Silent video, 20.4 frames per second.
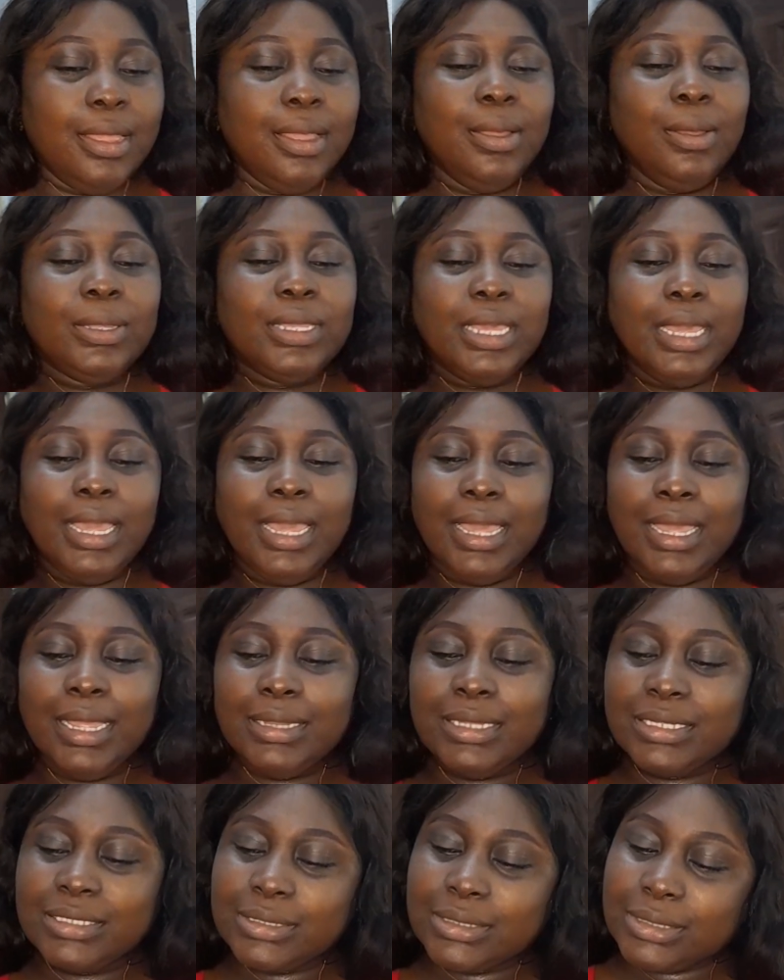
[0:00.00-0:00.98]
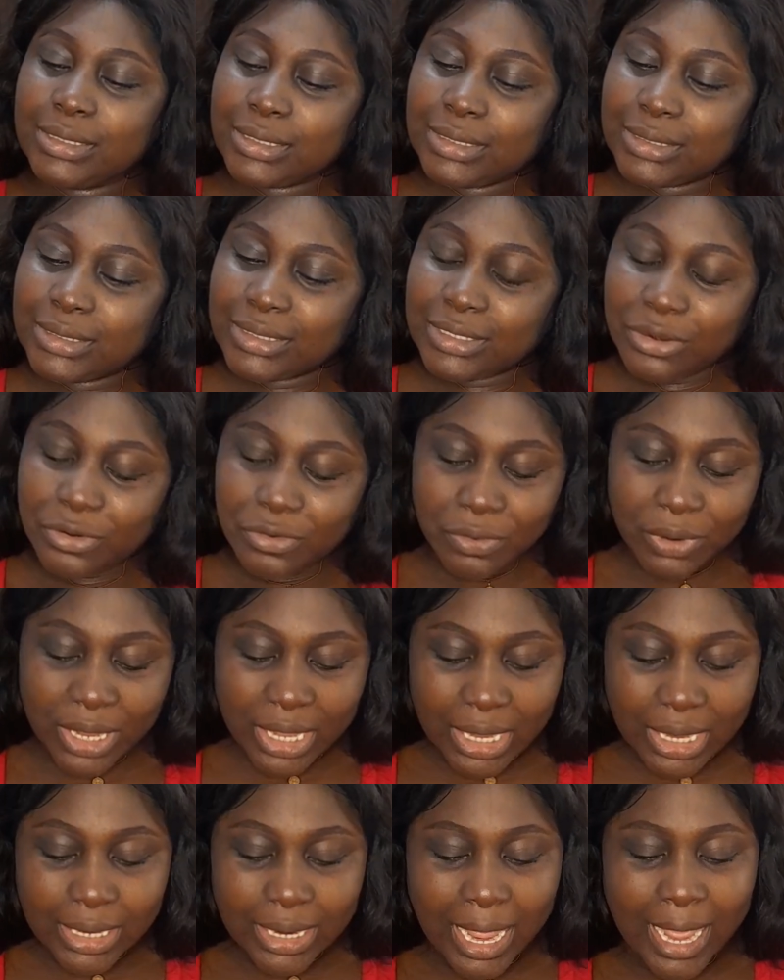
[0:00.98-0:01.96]
Okay, this is
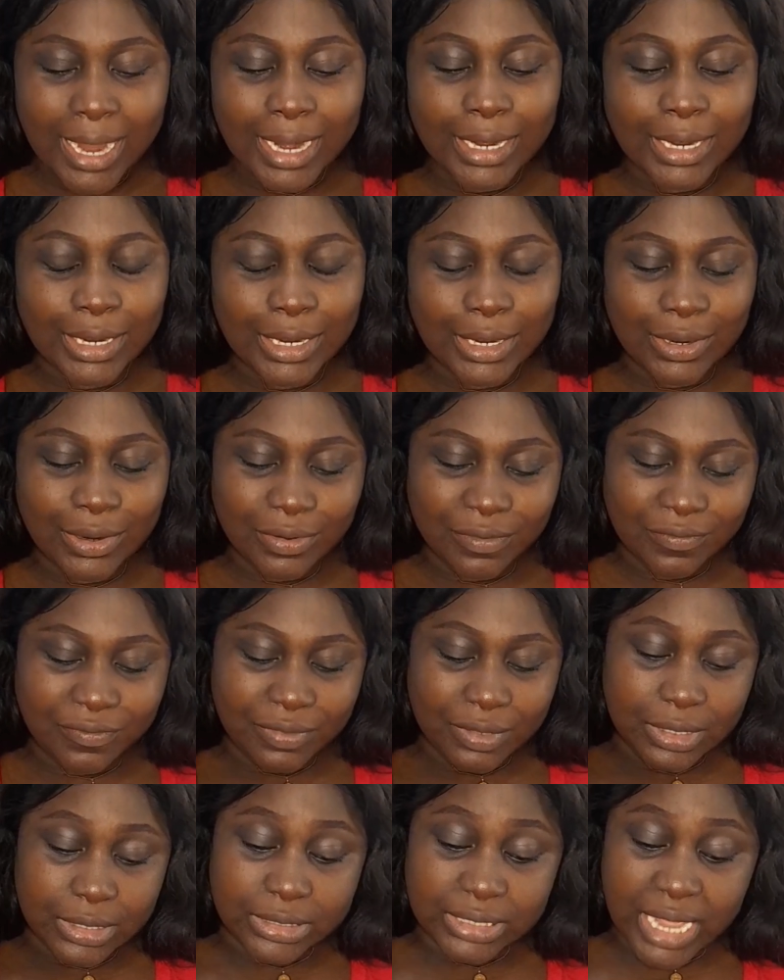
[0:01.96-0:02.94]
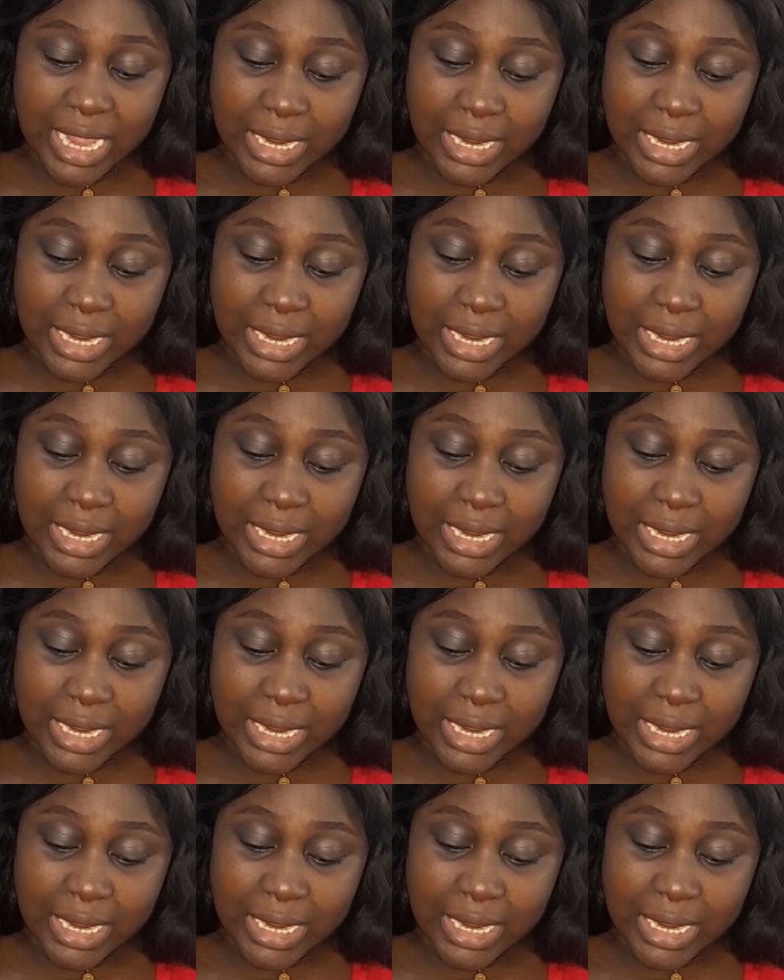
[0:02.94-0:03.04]
green. I love this.